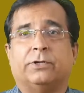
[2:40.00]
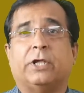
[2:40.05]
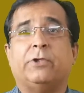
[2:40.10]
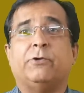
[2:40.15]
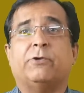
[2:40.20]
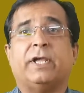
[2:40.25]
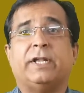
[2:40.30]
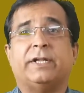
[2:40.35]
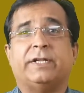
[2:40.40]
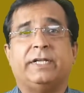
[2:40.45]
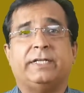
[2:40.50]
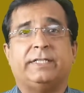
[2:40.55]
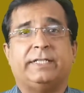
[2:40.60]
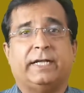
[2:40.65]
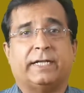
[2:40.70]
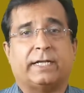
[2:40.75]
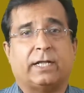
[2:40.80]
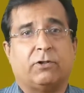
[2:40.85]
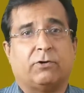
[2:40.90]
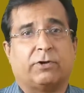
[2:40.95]
Now you can read
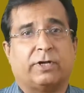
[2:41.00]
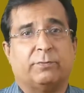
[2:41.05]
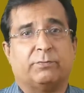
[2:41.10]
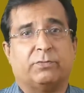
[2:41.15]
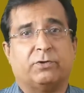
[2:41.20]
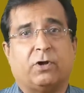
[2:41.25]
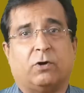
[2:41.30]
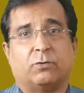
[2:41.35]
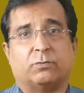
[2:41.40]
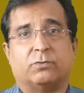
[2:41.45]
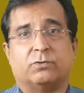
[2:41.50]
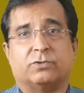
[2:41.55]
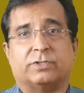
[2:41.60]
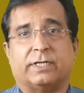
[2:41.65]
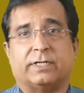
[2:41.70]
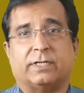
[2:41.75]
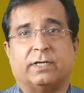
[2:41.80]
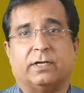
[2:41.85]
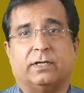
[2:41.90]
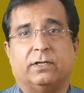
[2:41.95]
the analog input output
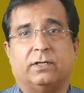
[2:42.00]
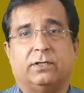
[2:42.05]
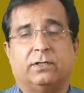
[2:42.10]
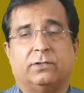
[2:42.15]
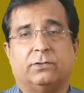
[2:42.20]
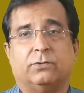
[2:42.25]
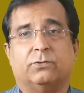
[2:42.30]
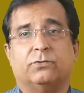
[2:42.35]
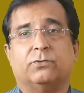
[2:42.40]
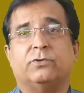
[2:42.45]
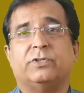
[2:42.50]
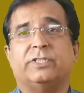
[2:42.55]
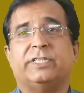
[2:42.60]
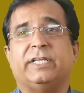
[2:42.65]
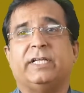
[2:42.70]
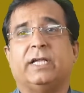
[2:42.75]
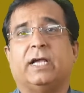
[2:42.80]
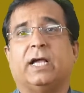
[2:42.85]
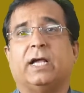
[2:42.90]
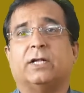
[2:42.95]
data to read
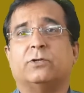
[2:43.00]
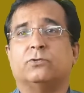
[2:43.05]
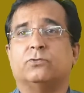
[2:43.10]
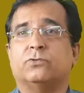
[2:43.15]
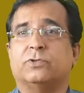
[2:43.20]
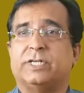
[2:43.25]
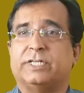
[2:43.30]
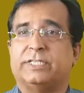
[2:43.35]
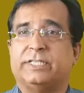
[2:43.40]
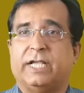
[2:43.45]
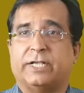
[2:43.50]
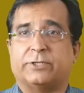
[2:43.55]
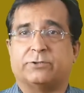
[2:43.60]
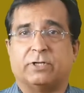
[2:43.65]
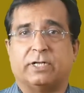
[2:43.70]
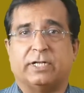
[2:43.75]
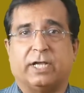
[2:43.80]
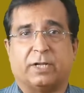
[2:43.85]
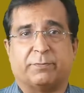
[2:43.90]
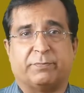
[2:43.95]
the, uh, to read the
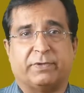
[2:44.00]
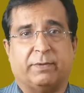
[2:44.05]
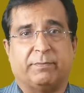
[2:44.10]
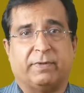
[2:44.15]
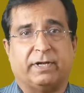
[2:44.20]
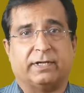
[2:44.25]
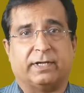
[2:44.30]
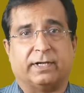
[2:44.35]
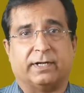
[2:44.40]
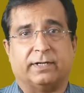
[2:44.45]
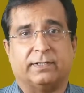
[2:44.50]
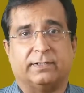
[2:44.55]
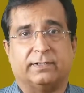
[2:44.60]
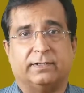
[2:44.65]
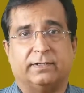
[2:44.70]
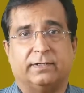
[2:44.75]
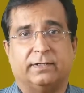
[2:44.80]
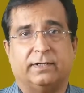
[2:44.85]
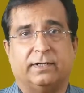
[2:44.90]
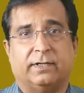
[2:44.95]
actual RPM and current
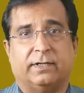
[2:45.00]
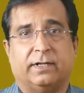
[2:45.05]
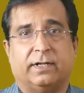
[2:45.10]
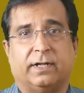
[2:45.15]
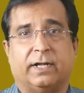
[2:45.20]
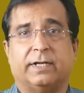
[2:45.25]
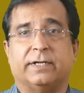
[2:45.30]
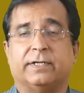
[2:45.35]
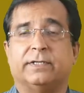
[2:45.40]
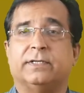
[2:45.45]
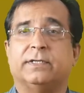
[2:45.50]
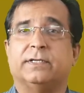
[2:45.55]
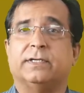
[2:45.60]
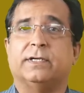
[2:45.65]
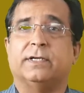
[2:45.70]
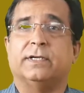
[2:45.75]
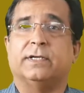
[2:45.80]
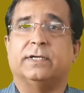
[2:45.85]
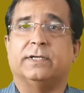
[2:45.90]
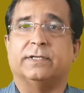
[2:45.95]
and
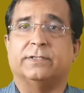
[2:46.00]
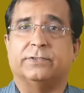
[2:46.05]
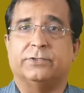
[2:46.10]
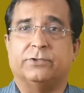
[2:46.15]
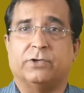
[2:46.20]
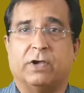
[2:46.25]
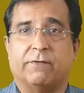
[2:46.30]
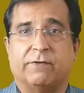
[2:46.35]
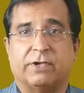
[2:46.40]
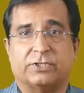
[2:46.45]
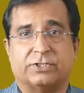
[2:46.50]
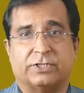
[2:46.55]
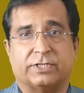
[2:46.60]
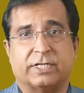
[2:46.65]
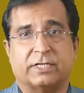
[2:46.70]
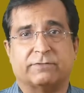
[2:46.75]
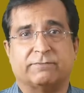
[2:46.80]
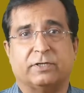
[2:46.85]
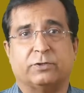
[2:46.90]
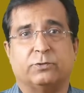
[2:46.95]
uh, you have a
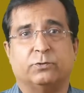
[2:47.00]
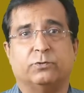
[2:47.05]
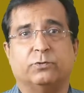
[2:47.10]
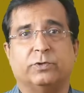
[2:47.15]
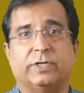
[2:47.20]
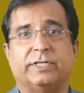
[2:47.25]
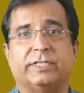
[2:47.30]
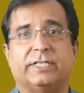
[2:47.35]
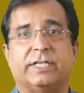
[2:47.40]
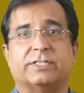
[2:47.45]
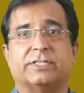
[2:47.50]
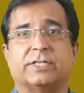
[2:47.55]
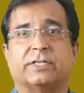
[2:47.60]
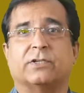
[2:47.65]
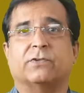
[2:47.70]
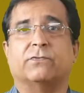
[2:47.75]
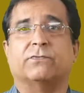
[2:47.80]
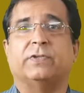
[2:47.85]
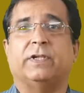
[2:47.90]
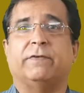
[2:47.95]
status bar to read the
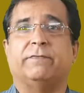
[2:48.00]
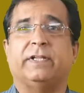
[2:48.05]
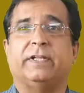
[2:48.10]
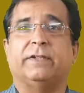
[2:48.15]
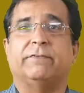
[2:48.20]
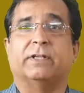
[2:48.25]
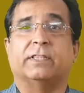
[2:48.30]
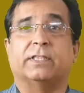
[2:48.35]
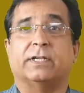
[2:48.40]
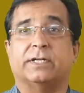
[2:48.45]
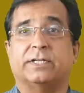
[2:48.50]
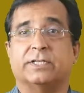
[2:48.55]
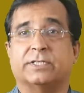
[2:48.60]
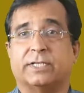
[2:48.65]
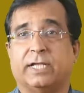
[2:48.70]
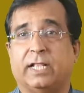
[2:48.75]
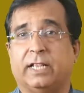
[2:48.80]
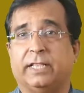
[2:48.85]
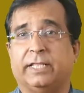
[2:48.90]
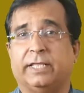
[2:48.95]
status of VFD whether it
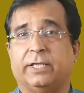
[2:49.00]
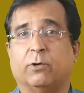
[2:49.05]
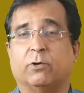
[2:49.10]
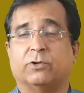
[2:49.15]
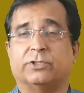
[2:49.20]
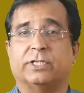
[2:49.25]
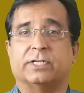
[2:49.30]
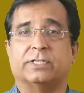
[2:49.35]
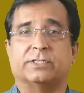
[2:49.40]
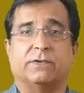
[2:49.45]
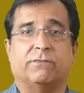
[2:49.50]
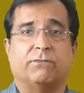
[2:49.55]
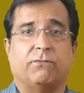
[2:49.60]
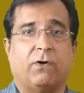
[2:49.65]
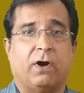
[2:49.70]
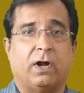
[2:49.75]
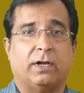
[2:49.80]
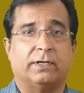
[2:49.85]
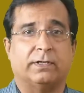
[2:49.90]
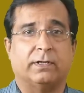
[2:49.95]
is healthy or there is some
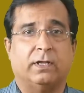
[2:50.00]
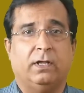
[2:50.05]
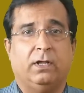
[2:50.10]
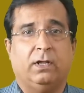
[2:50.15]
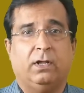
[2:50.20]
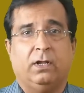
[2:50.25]
fault